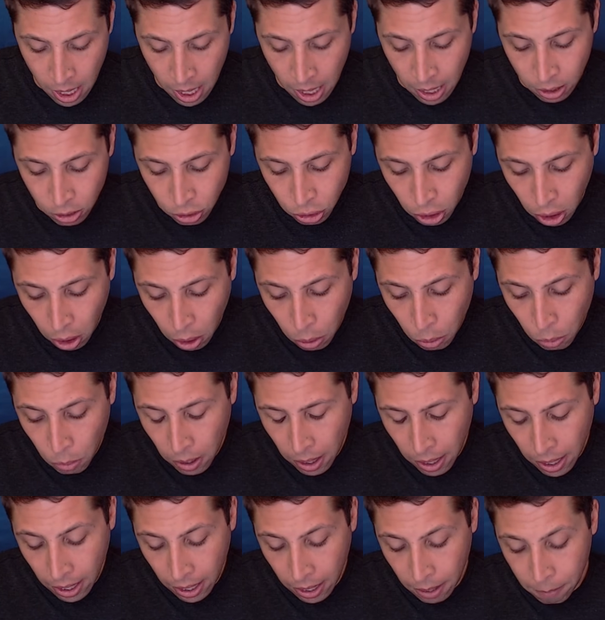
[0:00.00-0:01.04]
So
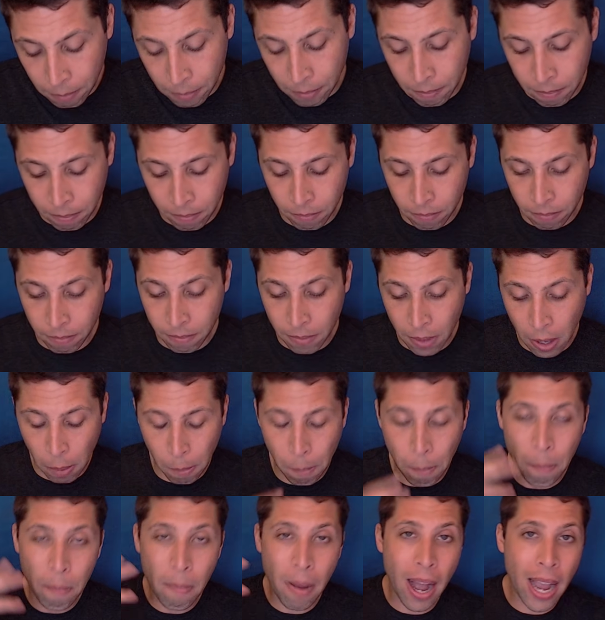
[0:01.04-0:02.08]
um, there
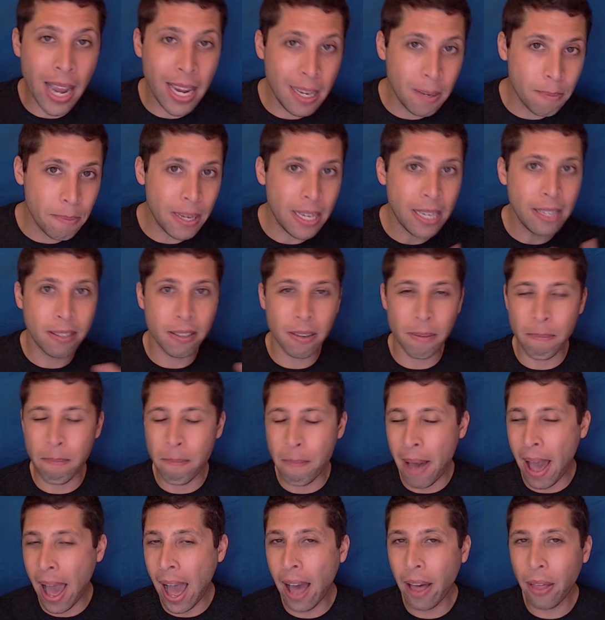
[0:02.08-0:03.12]
might be some
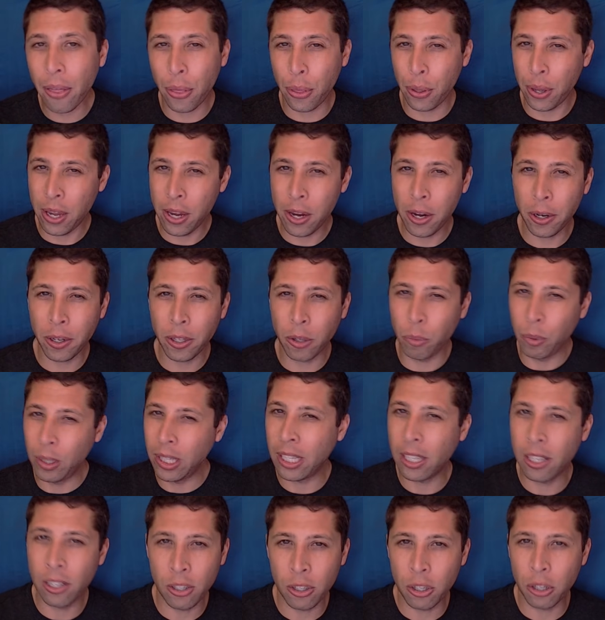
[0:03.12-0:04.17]
math here that we
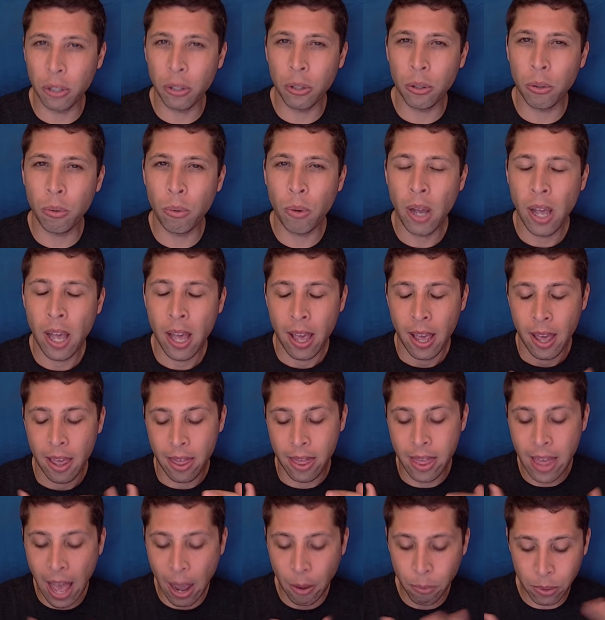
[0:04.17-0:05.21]
can do
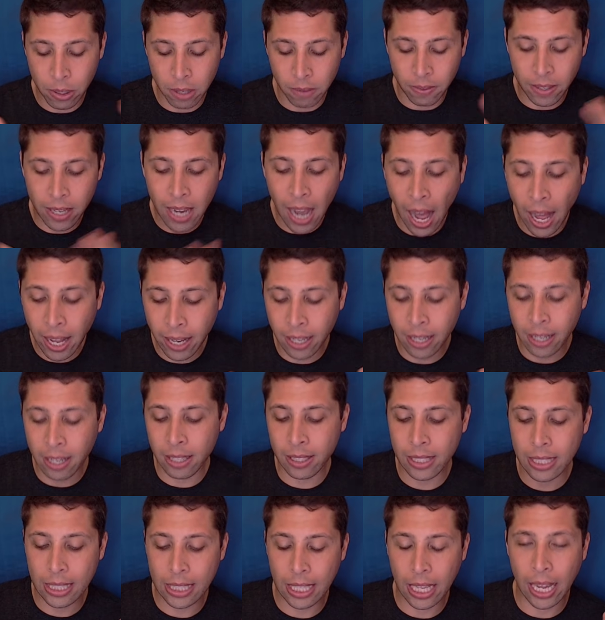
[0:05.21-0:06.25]
that would have gotten
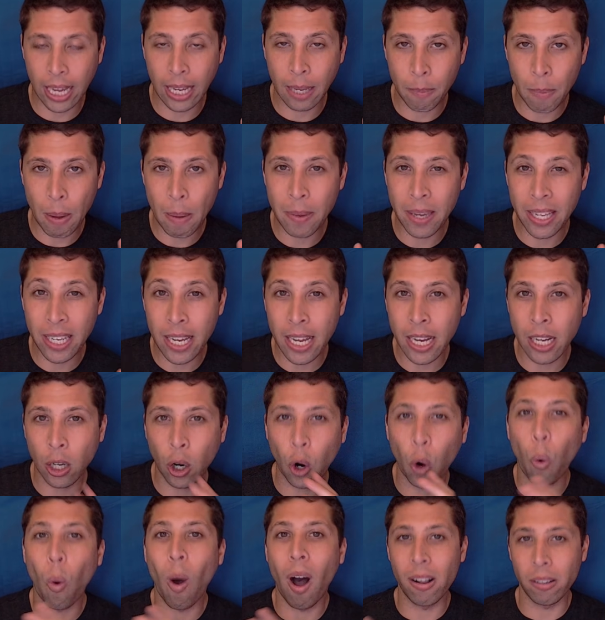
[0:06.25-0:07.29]
us like maybe an
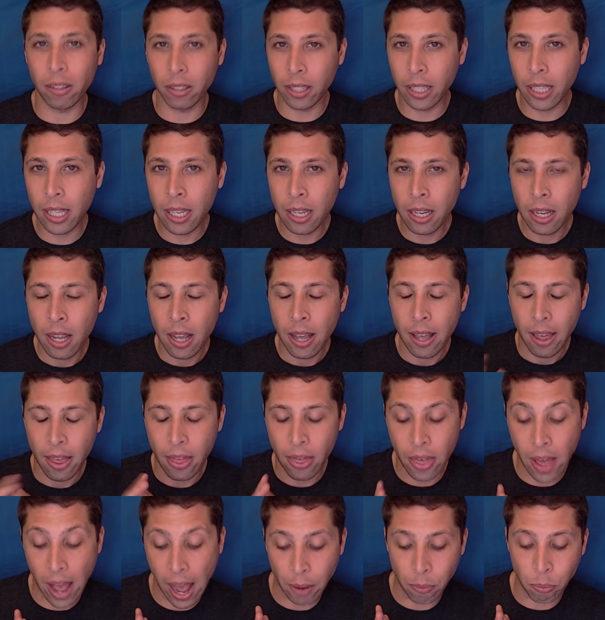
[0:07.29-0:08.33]
inequality
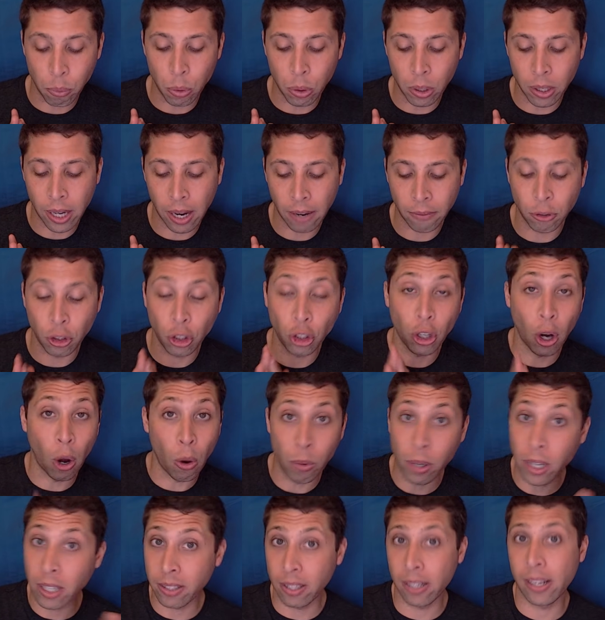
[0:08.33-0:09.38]
that would have
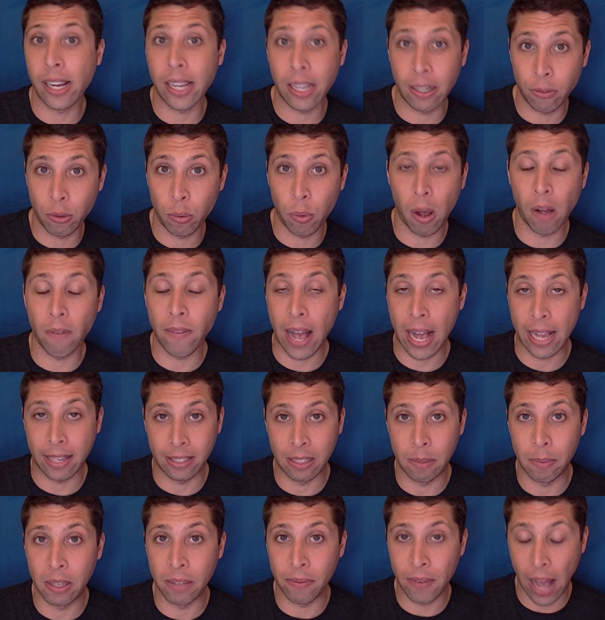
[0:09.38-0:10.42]
shown us that negative twelve has
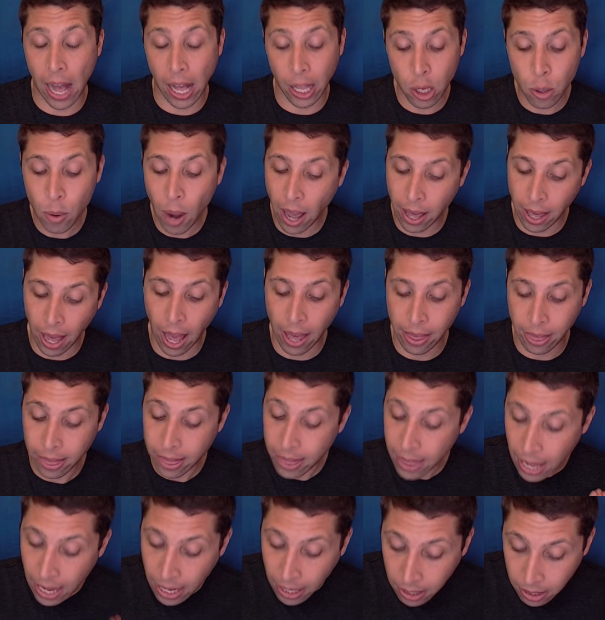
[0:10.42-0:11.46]
to be the value. I, I
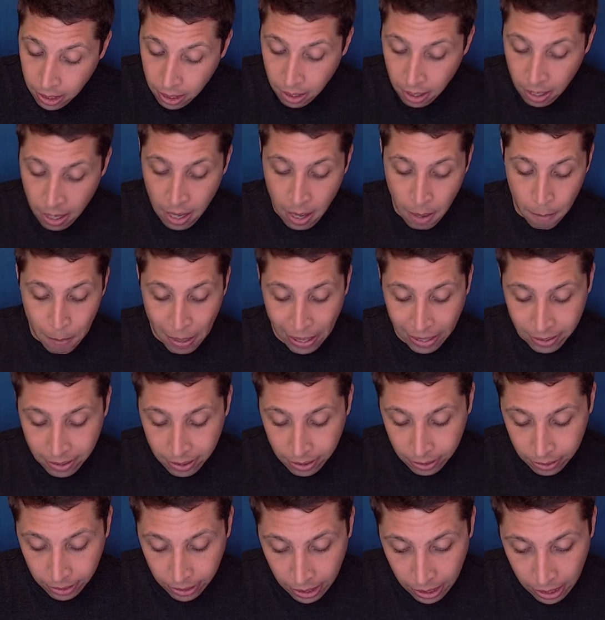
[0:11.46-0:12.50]
think
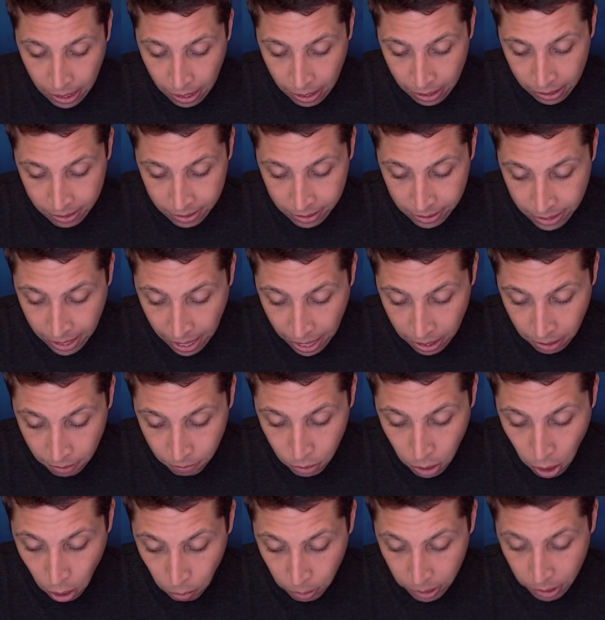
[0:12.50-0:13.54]
basically instead of
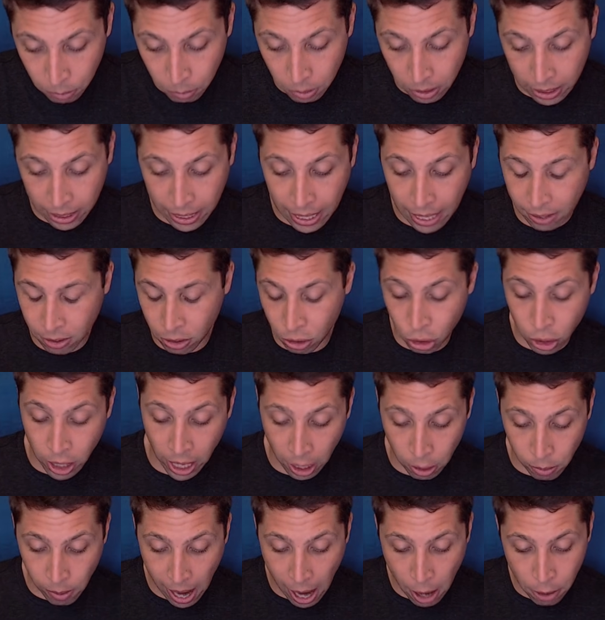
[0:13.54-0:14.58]
going with the guess and
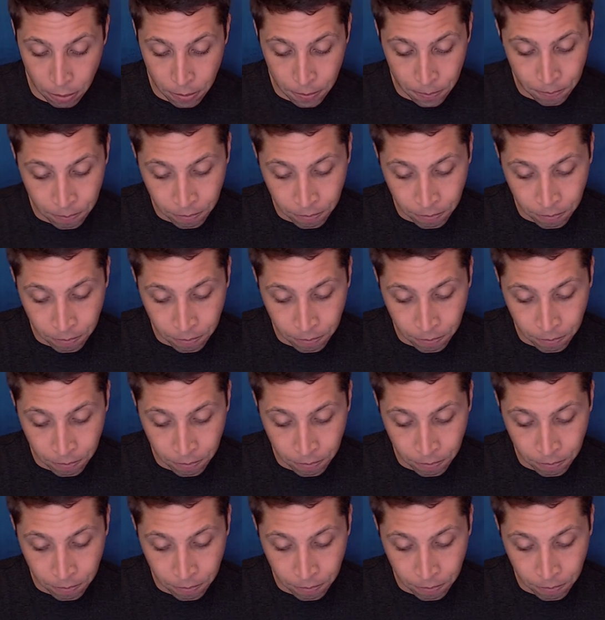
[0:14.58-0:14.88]
check route,